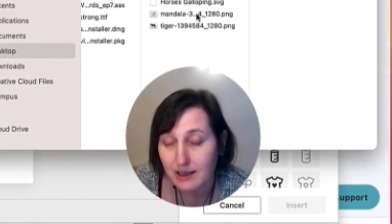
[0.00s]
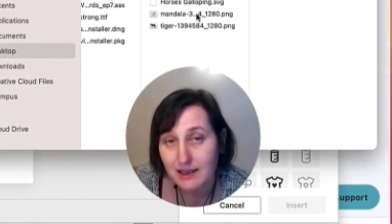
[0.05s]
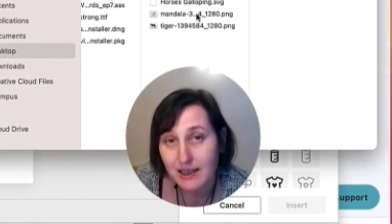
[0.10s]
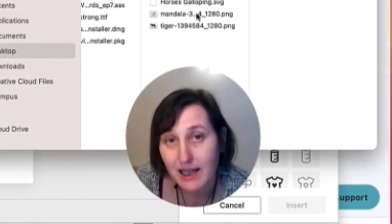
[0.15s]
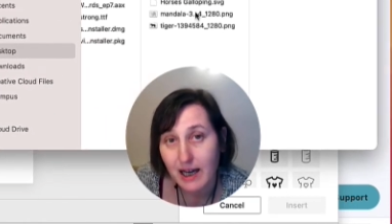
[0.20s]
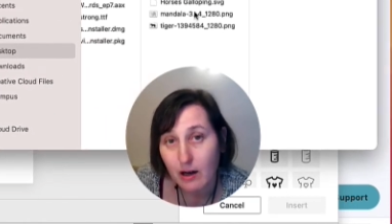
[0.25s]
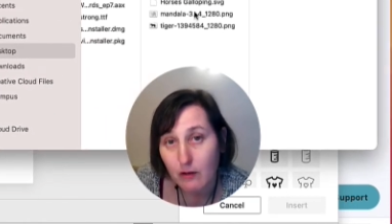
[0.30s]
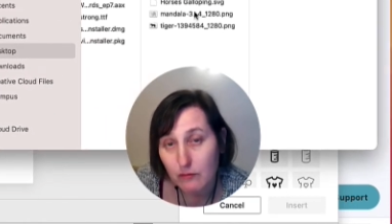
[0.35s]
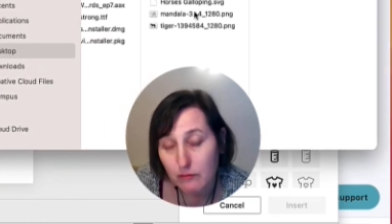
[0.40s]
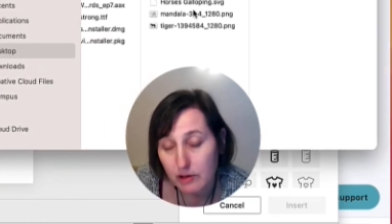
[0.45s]

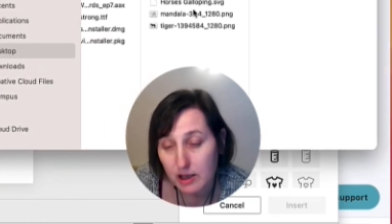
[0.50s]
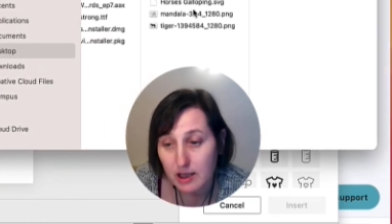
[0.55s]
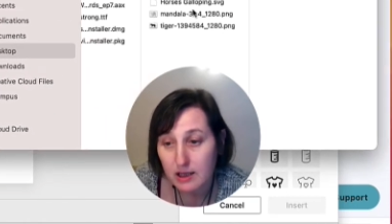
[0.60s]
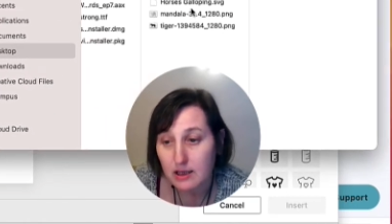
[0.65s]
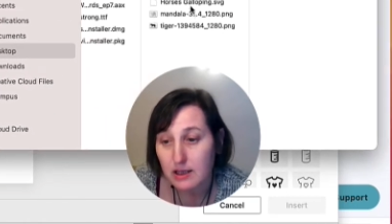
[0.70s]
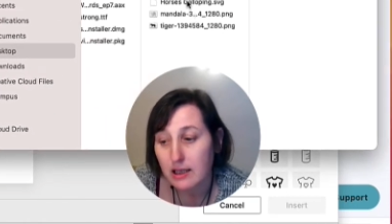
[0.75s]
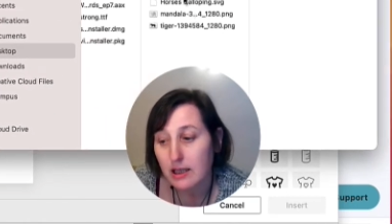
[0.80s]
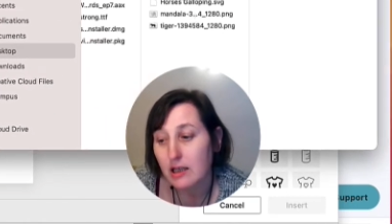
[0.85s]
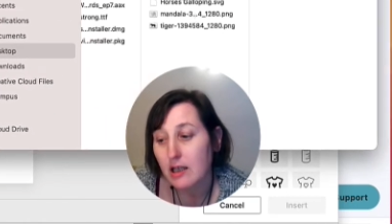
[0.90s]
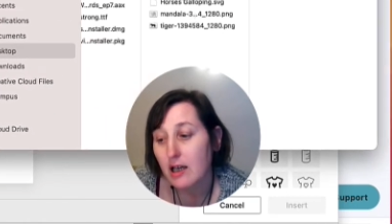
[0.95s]
Now
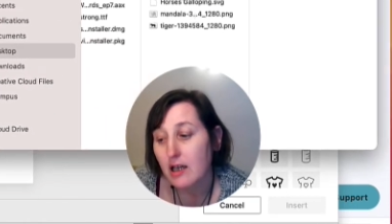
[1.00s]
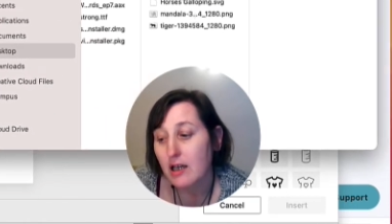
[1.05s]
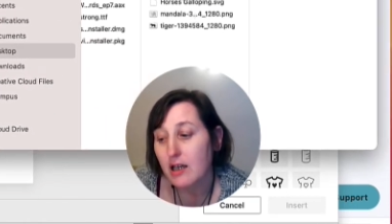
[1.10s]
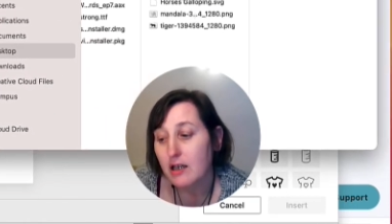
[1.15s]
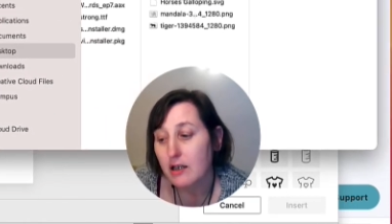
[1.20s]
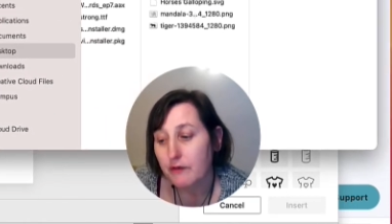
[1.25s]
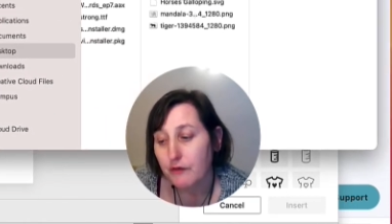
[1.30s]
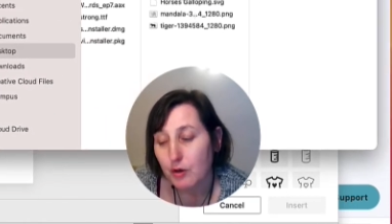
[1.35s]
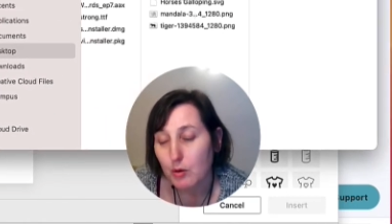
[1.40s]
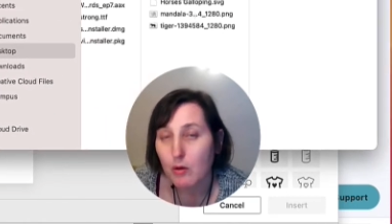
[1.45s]
really,
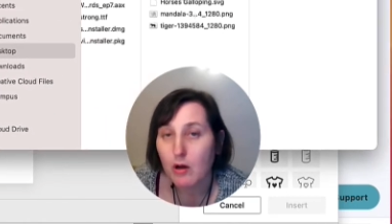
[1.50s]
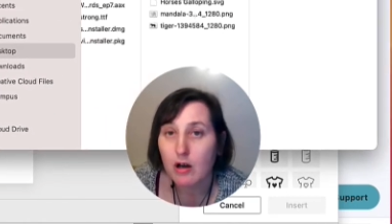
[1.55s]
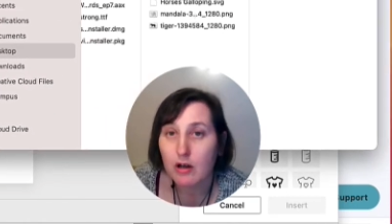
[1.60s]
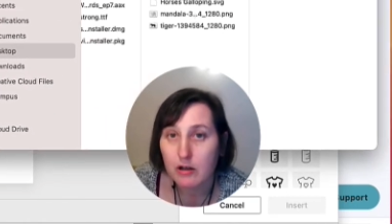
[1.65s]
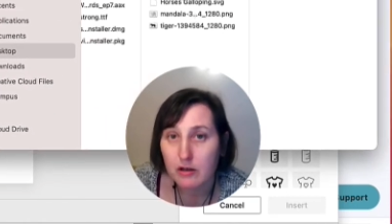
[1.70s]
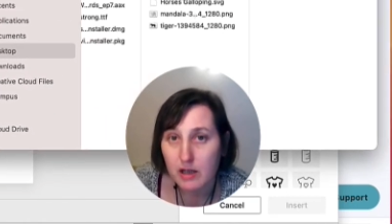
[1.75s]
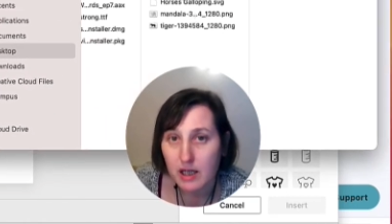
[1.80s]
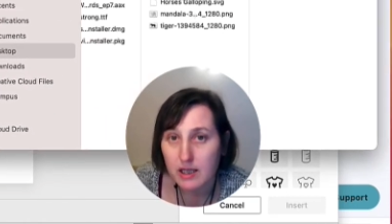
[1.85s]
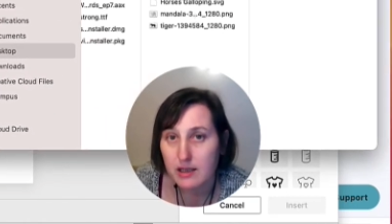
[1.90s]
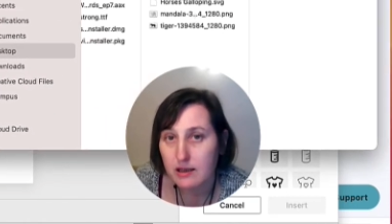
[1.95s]
if you are
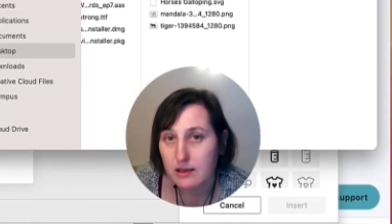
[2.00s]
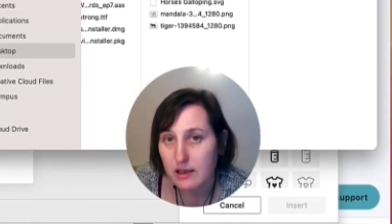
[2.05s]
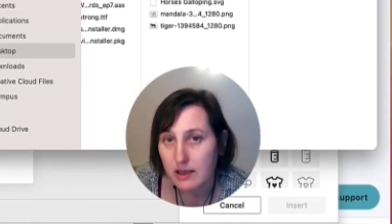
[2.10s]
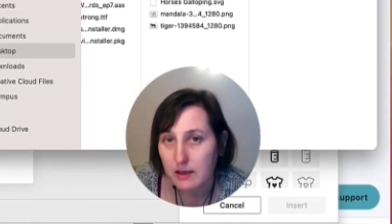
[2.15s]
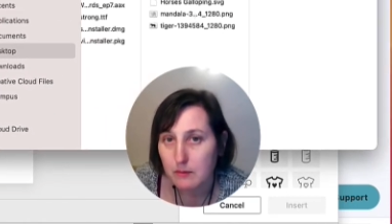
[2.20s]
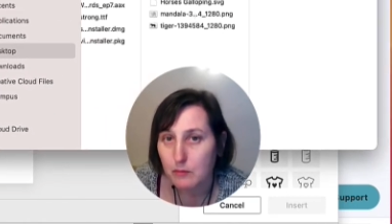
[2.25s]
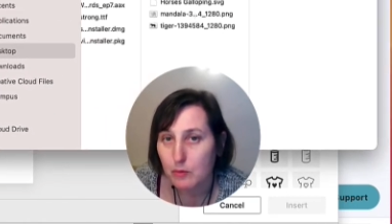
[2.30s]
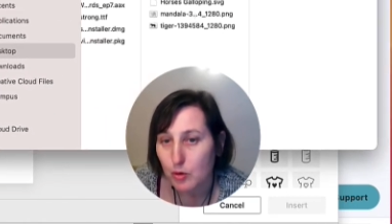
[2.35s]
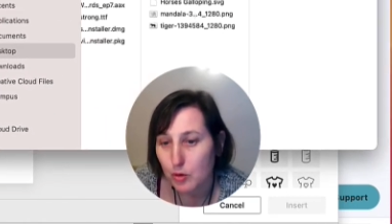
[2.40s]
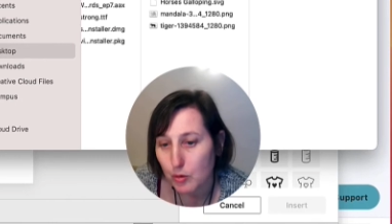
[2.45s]
creating this
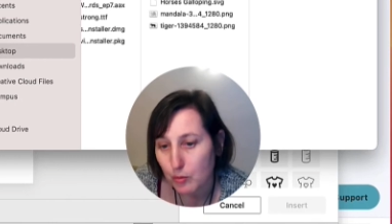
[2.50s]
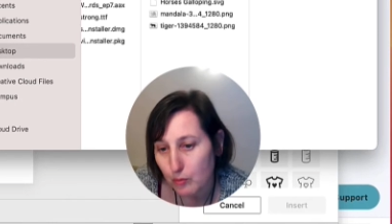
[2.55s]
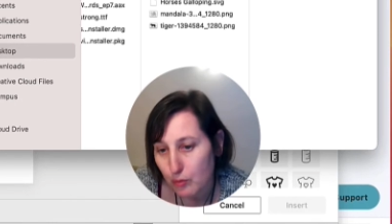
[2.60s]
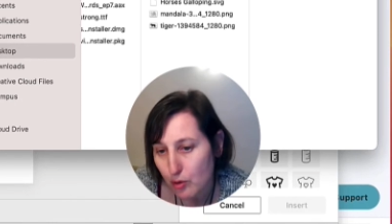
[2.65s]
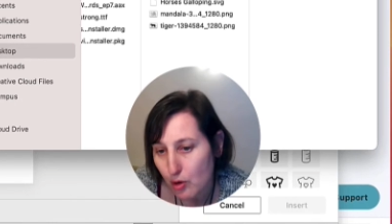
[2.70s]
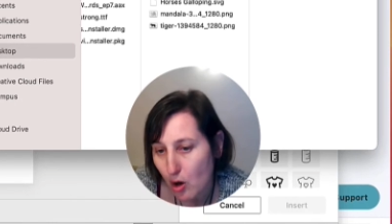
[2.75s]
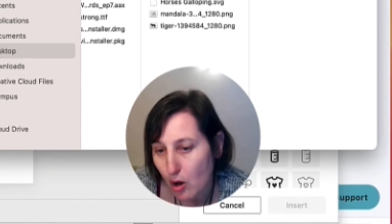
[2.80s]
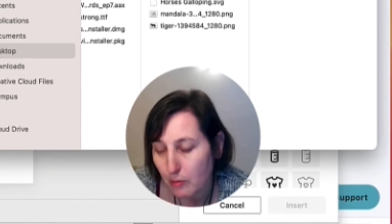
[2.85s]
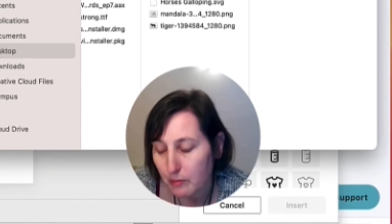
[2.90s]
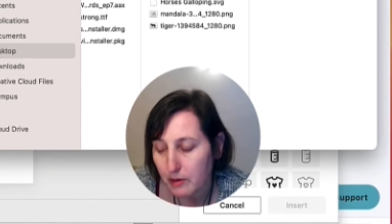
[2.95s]
book
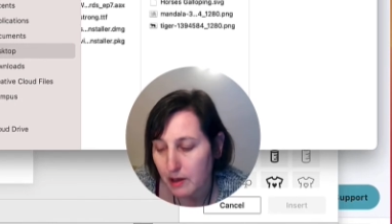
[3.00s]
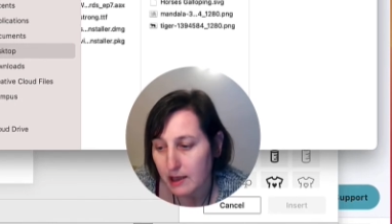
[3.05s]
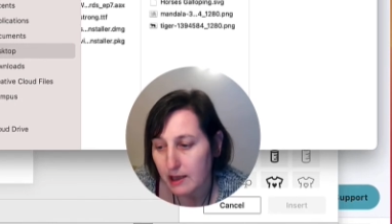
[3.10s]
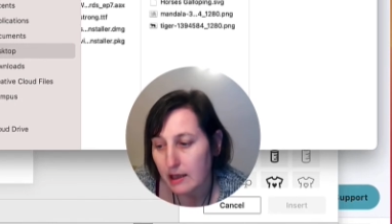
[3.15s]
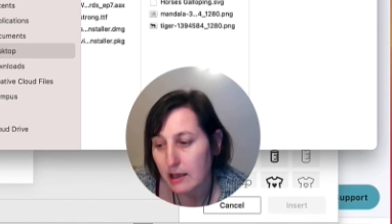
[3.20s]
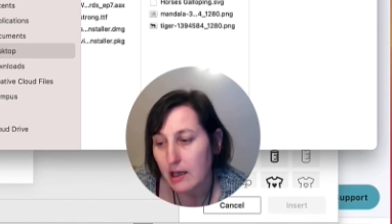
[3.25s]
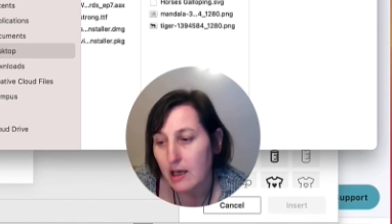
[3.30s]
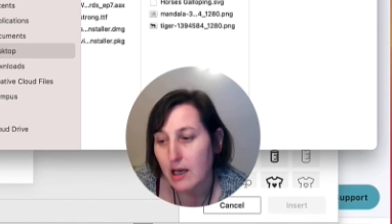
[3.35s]
properly